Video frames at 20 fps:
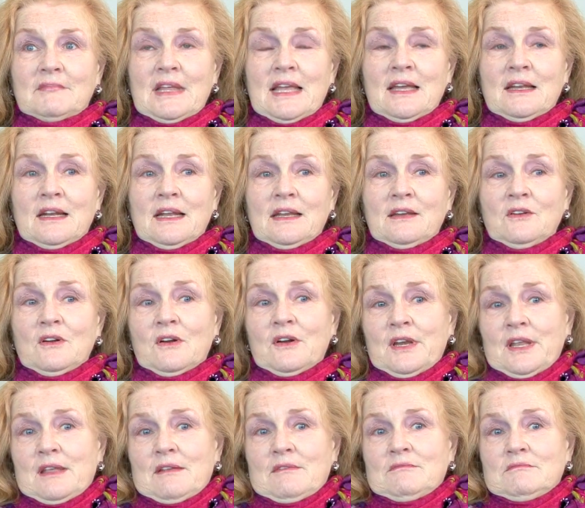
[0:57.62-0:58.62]
And I had
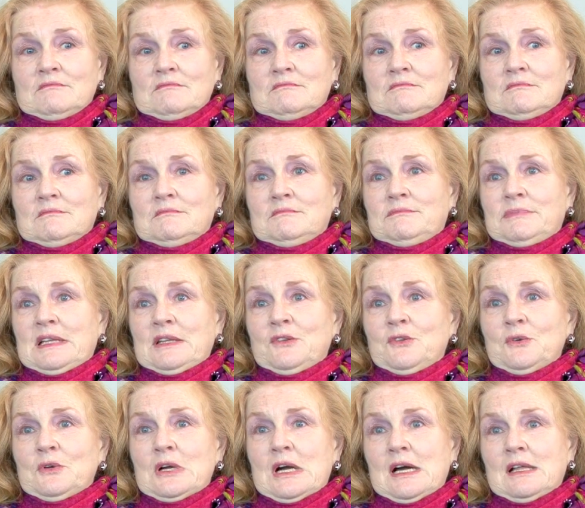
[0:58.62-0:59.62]
already been
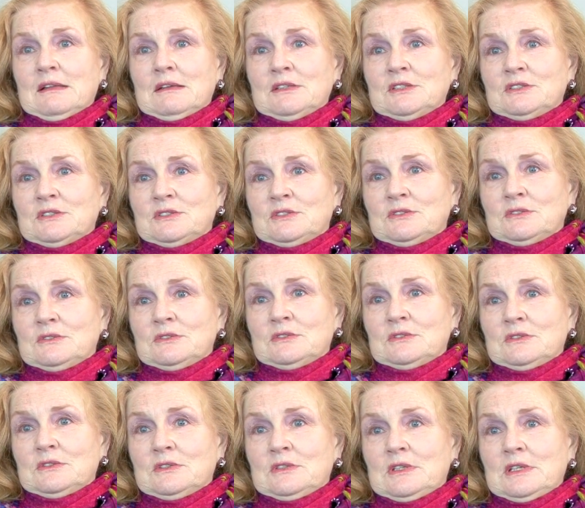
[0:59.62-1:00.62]
through college,
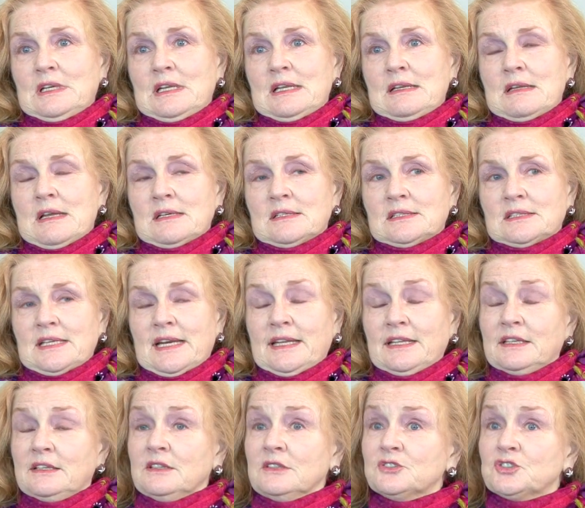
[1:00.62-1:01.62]

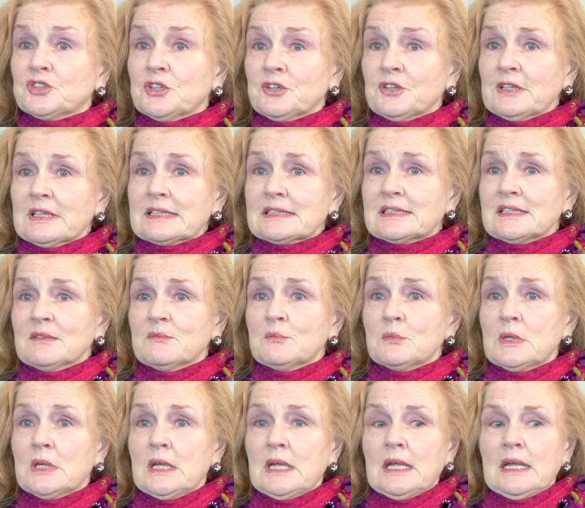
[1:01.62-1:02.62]
studying
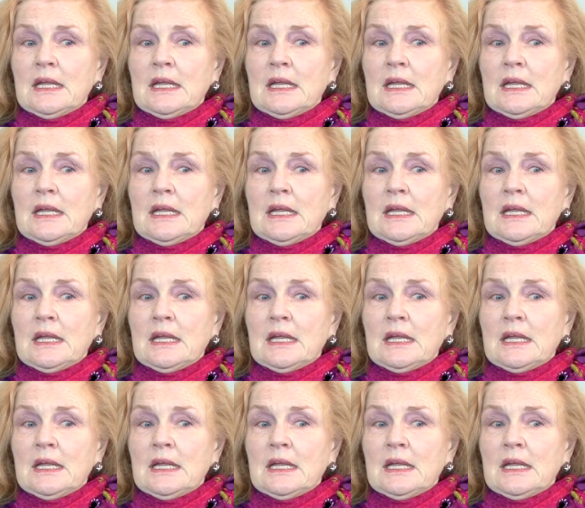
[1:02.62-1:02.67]
journalism,